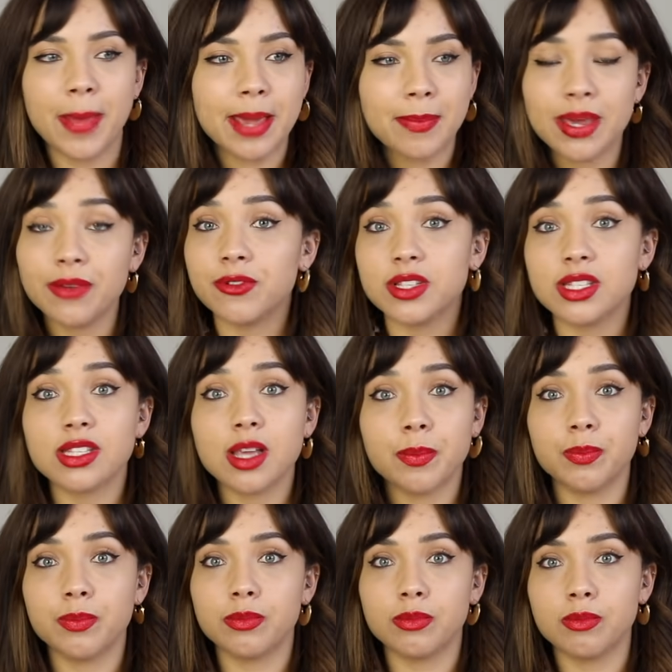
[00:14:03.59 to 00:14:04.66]
maybe for
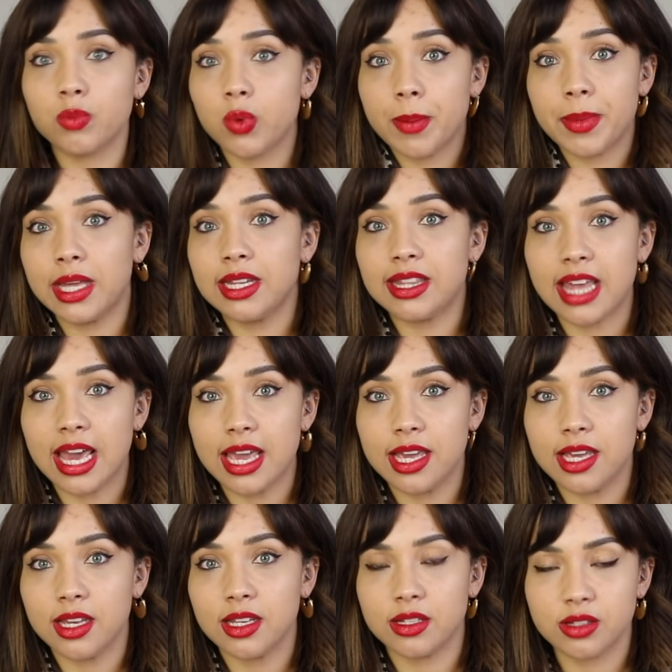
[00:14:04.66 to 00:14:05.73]
some women
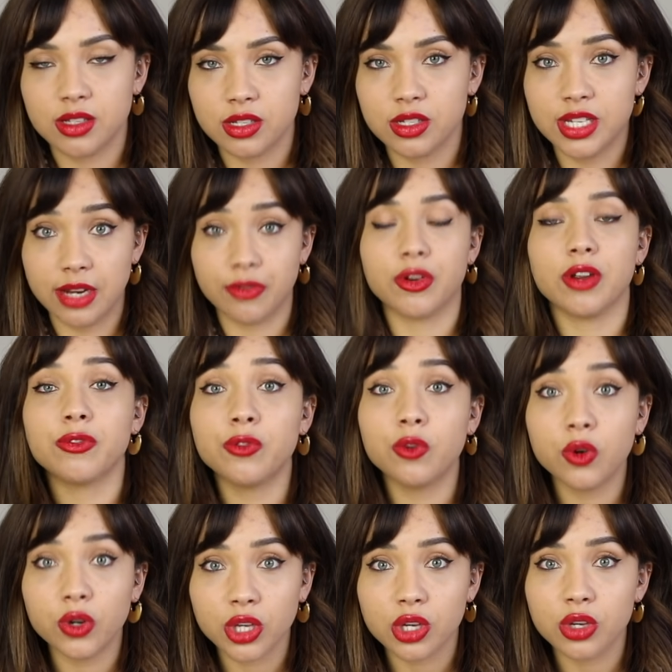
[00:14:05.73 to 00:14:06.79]
they deliver it
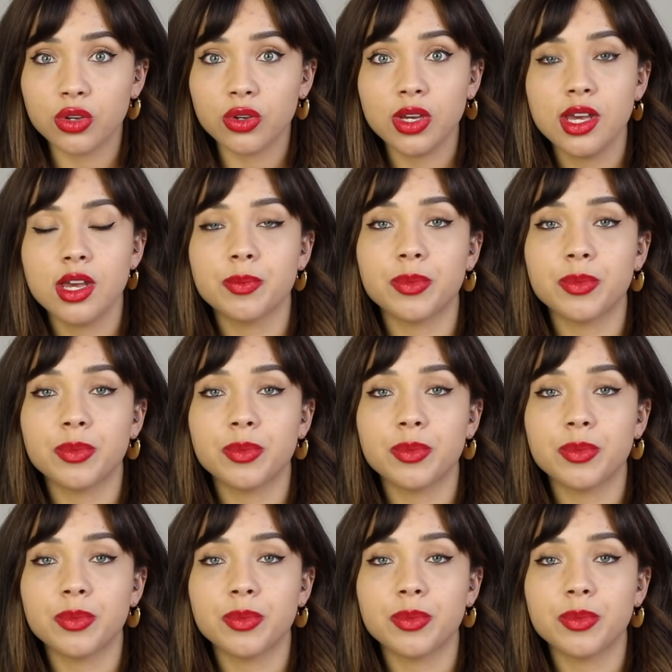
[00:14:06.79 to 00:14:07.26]
for you,